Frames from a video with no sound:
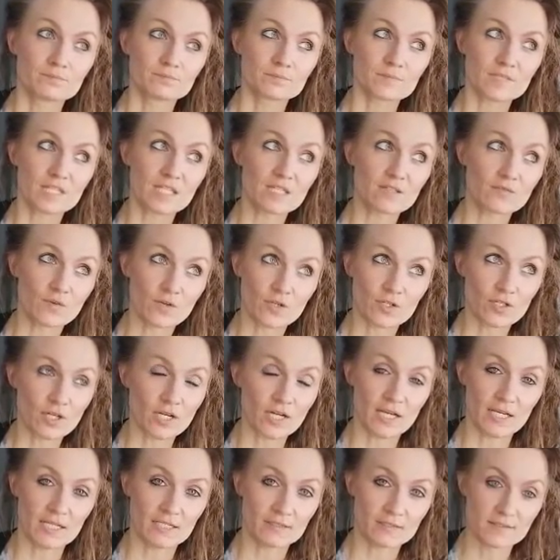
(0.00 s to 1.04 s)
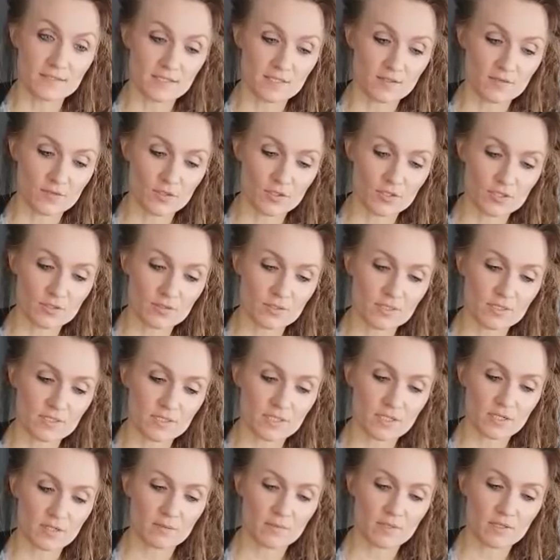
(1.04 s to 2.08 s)
kefir grains if you're doing
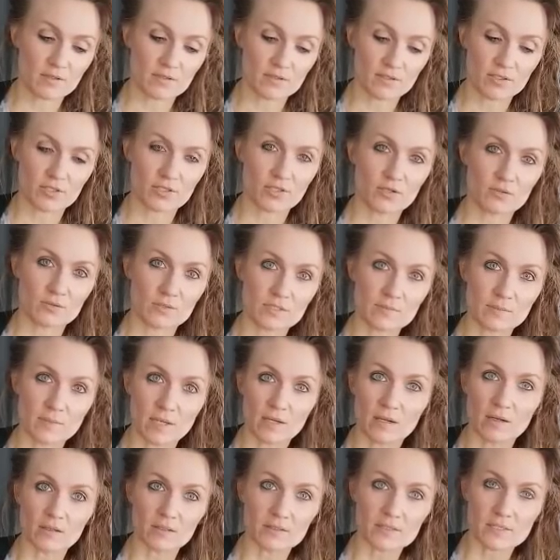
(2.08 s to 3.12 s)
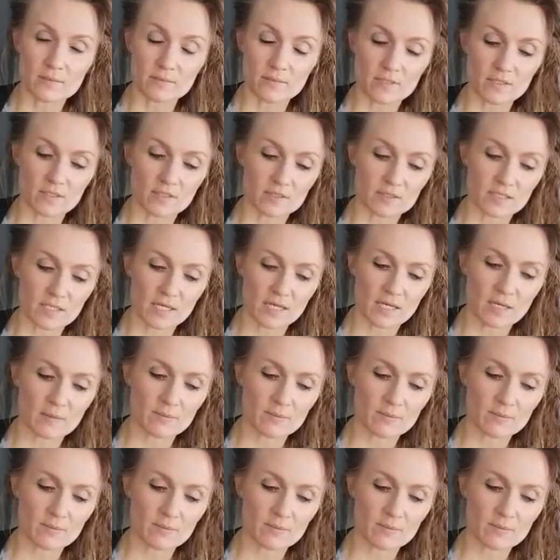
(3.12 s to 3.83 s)
dairy milk or goat's milk, something like that.